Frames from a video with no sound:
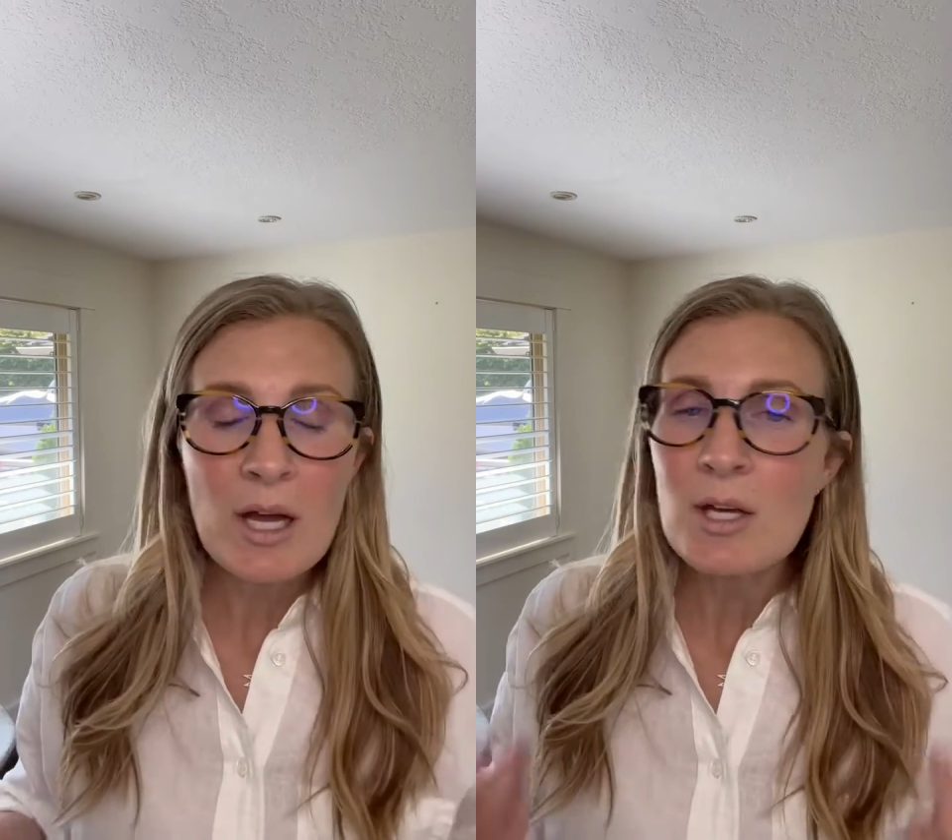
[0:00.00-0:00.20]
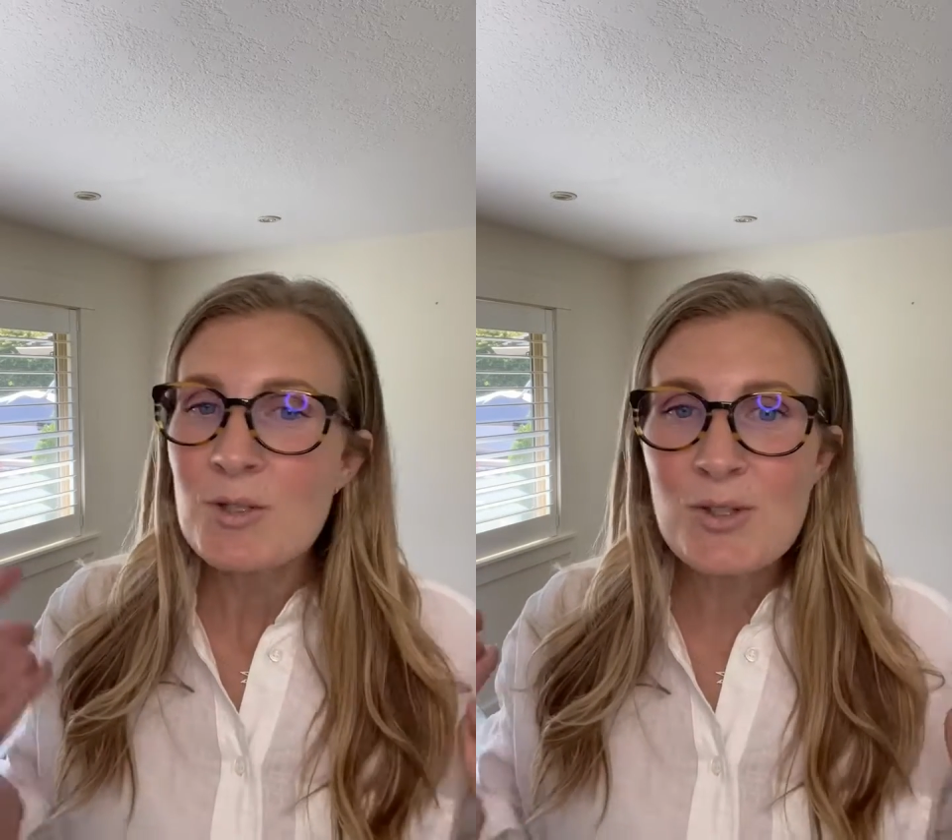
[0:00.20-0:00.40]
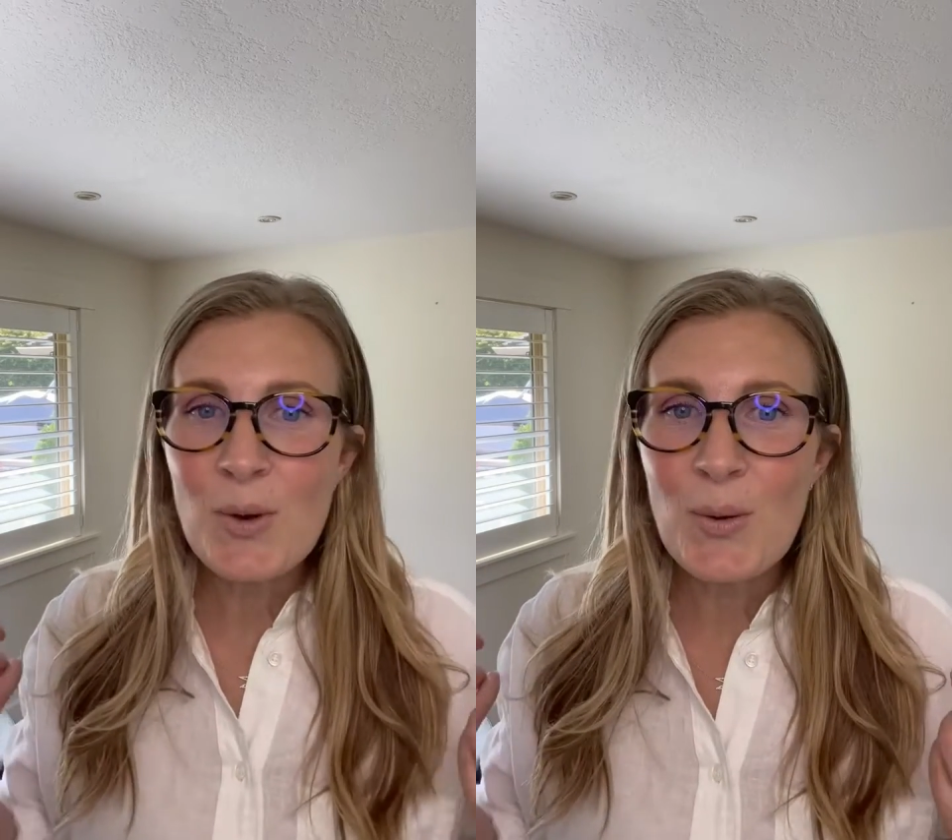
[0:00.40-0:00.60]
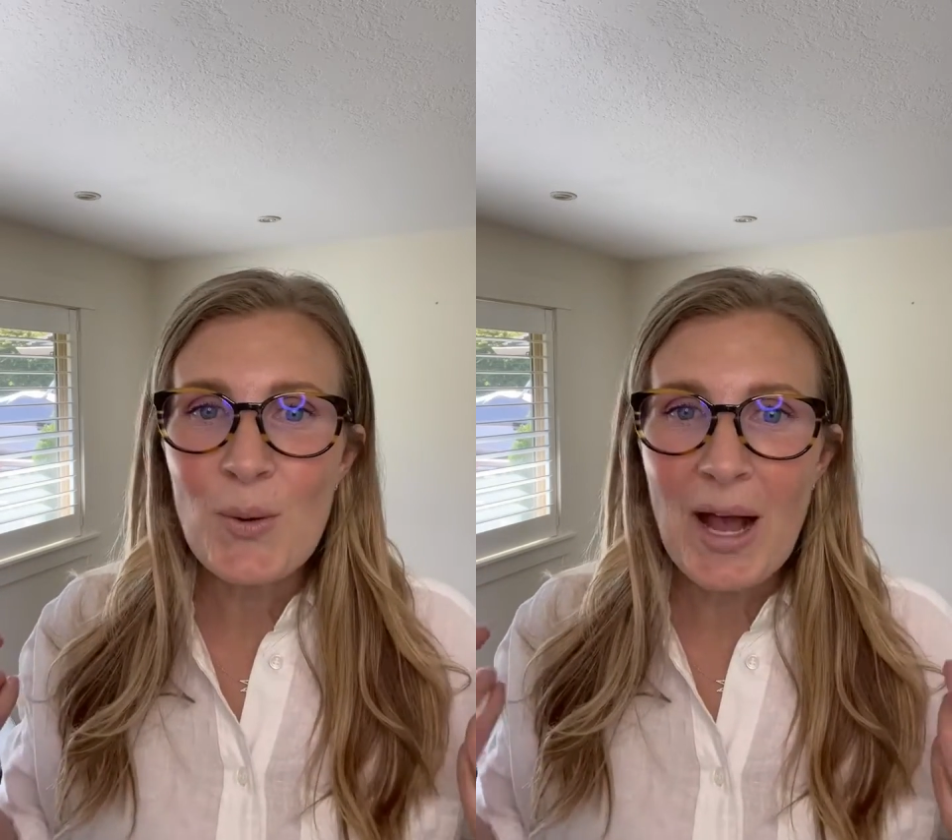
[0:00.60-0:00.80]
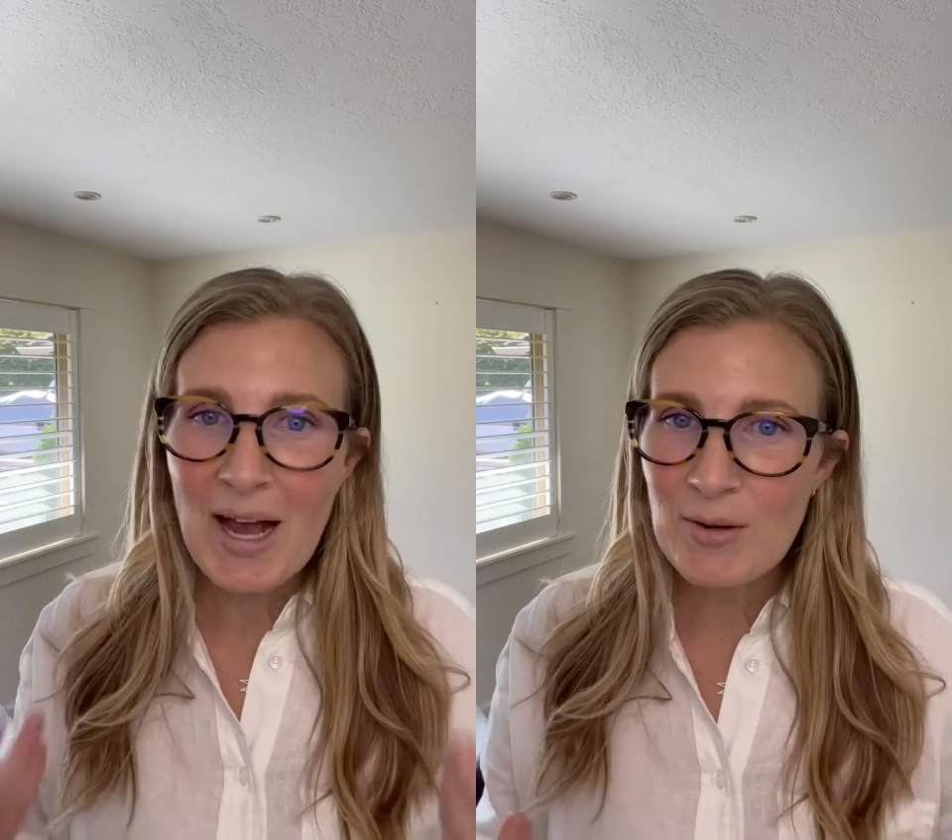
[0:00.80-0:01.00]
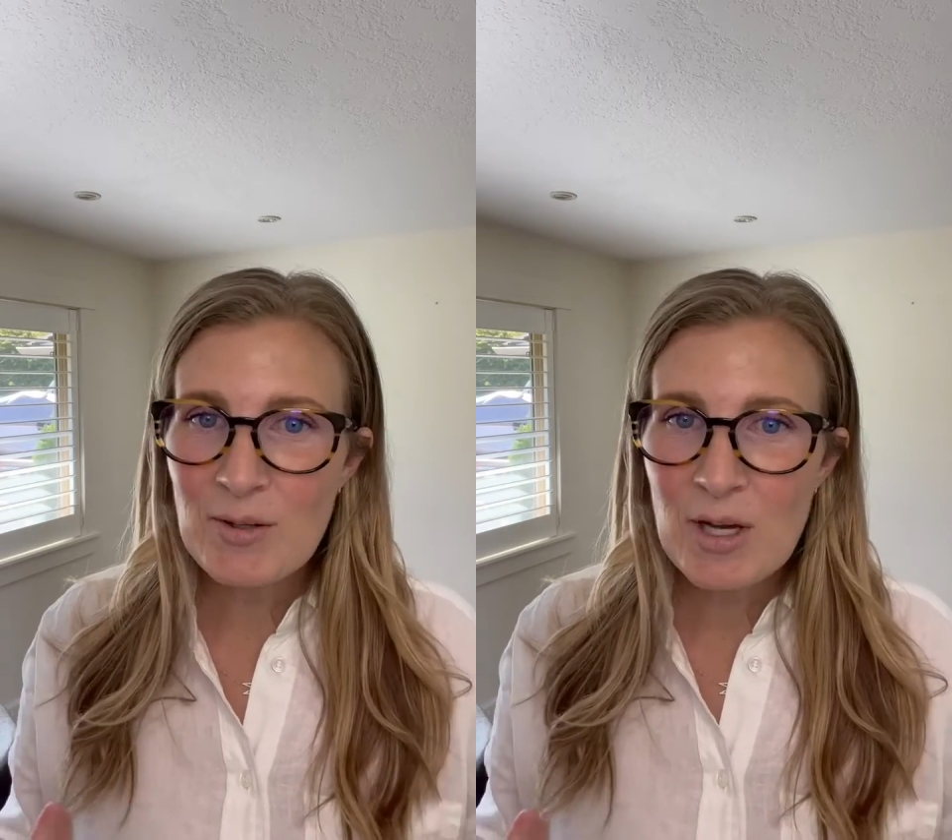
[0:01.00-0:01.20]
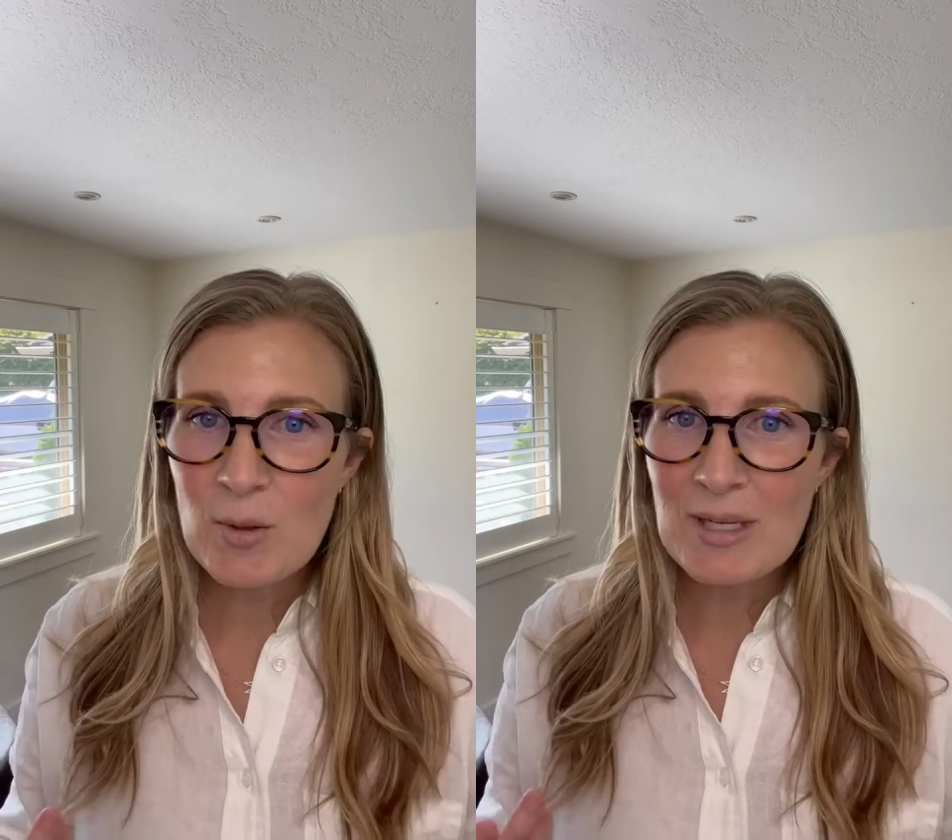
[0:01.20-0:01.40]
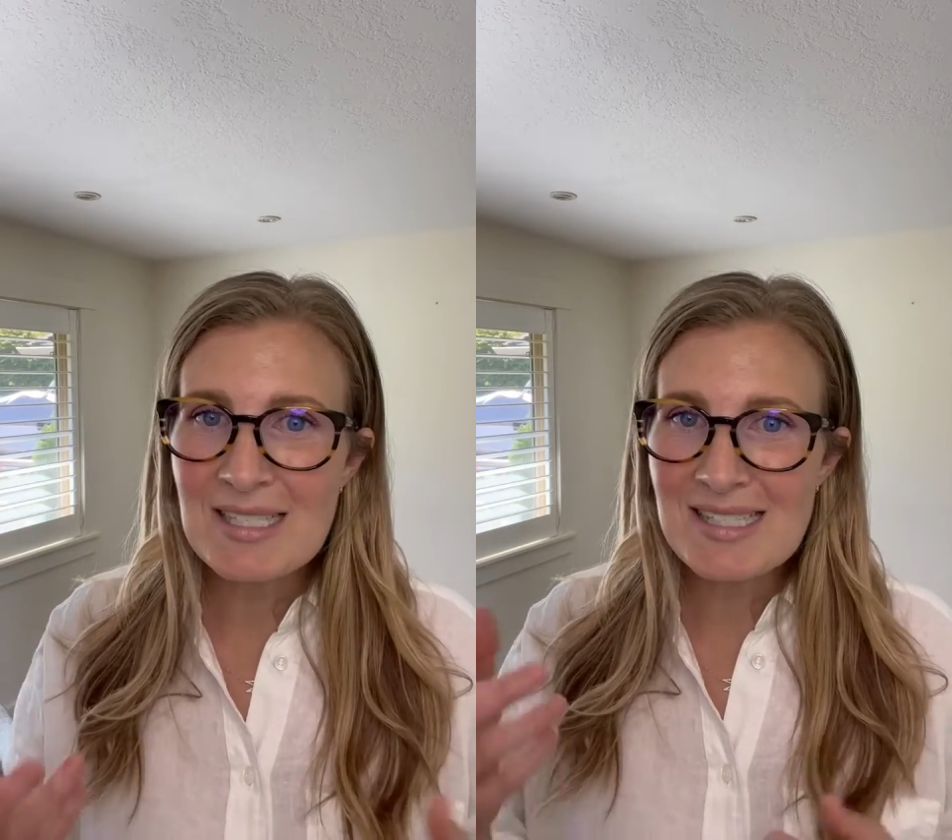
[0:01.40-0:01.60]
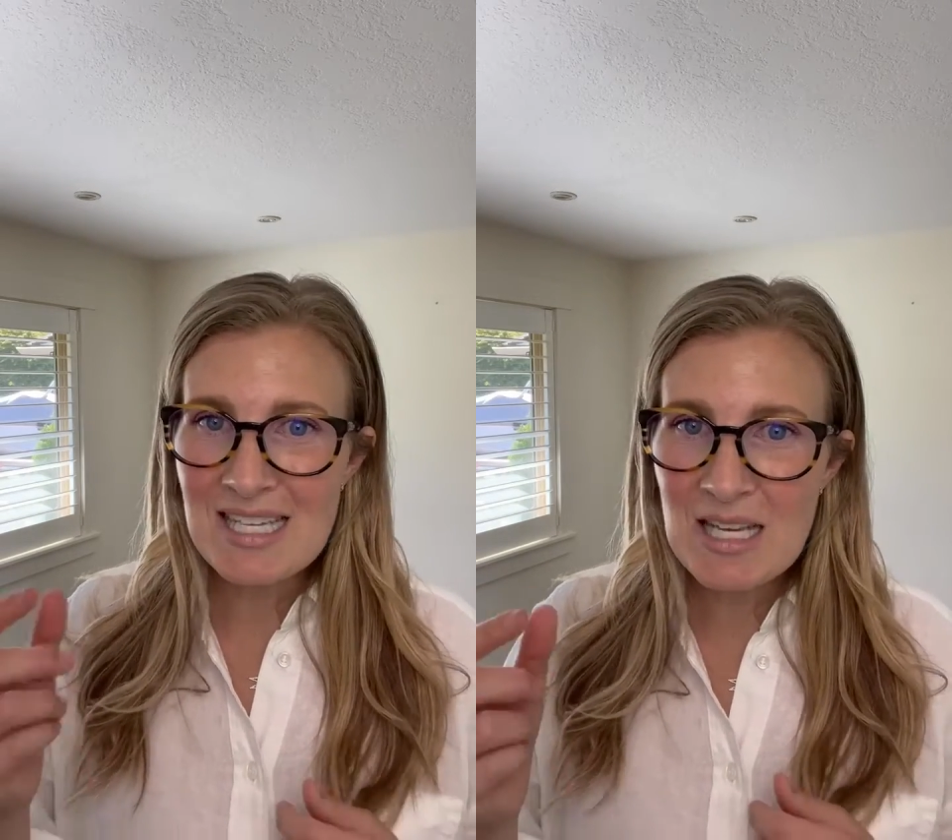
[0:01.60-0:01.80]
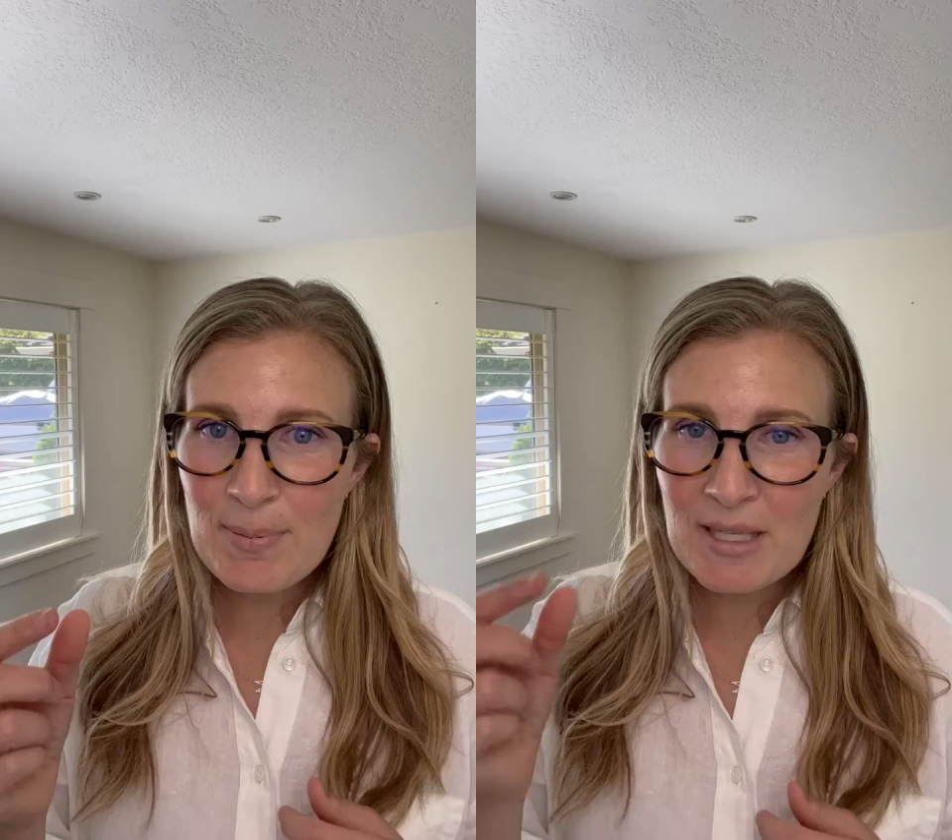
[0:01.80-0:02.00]
So how you know is
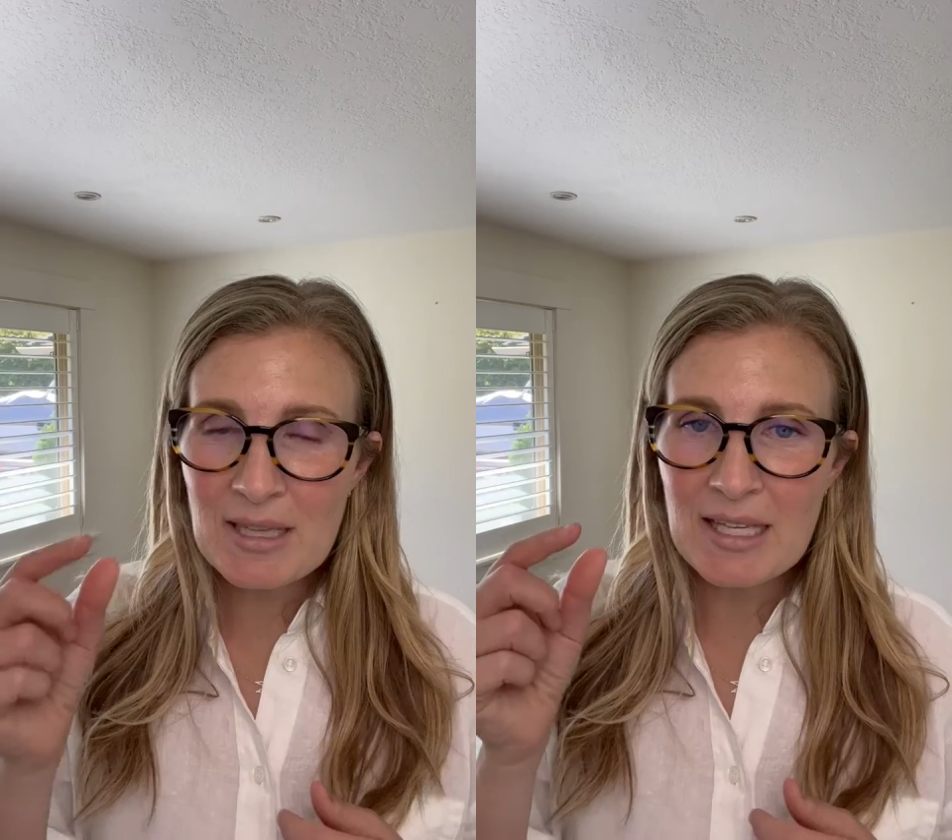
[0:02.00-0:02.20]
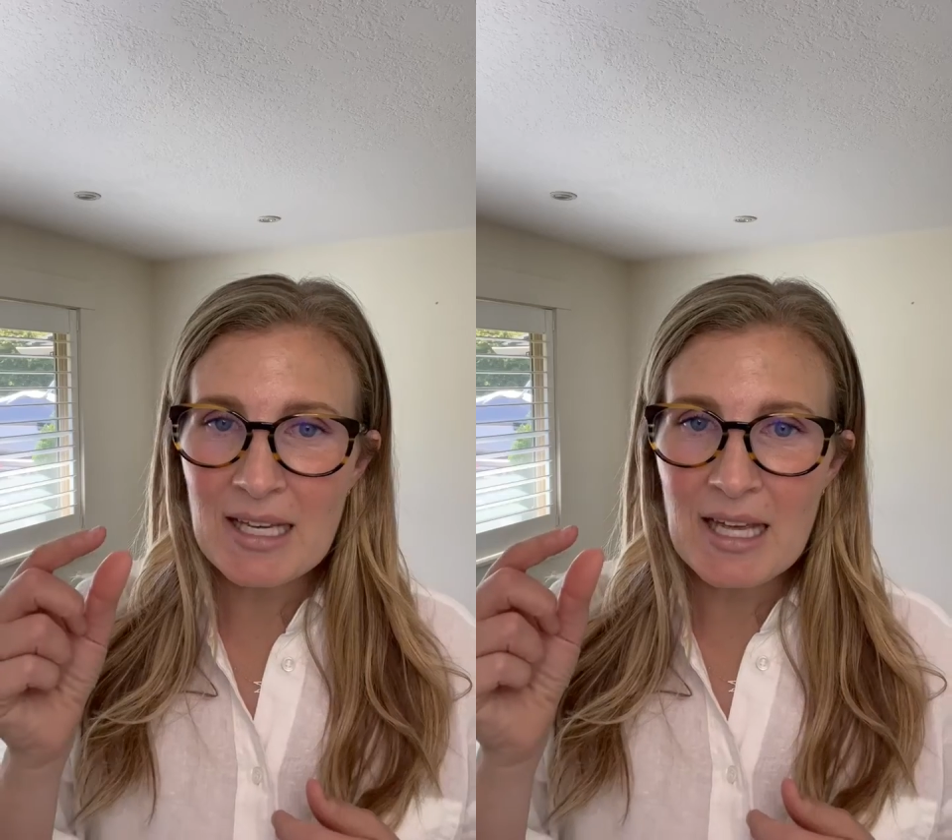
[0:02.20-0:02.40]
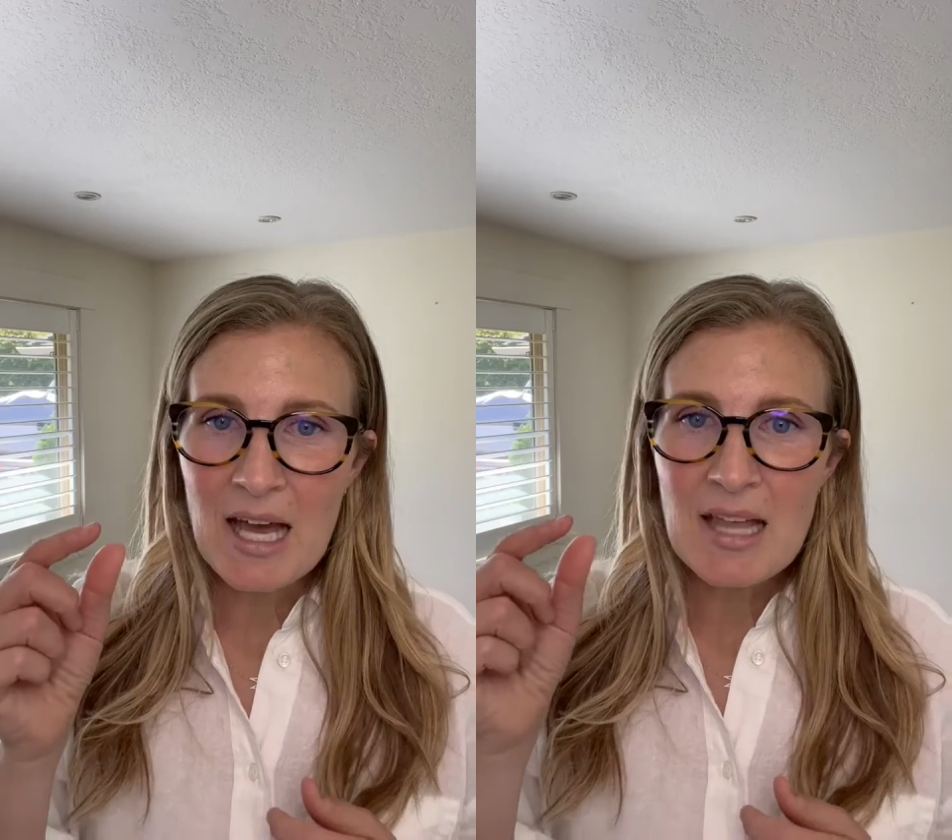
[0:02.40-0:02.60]
typically